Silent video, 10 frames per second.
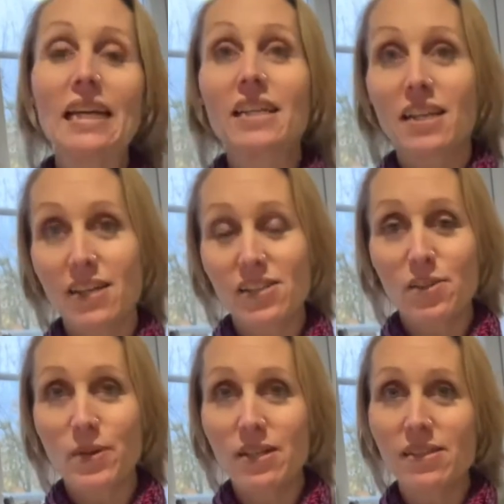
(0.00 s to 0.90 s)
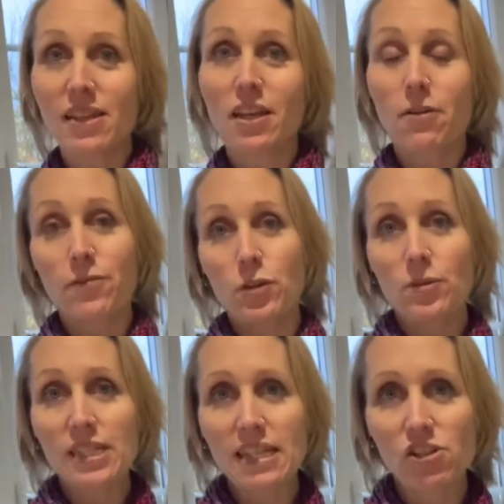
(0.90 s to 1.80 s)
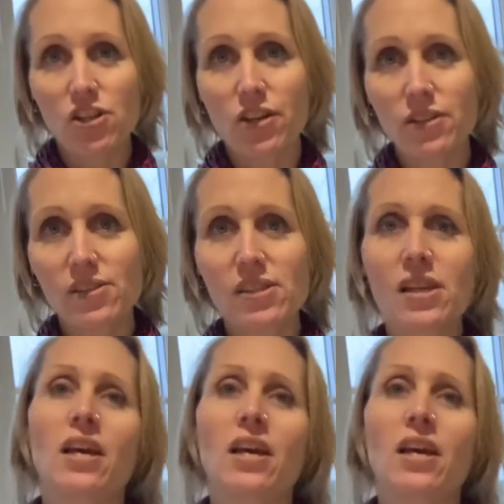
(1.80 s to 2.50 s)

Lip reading: customizing a few t-shirts.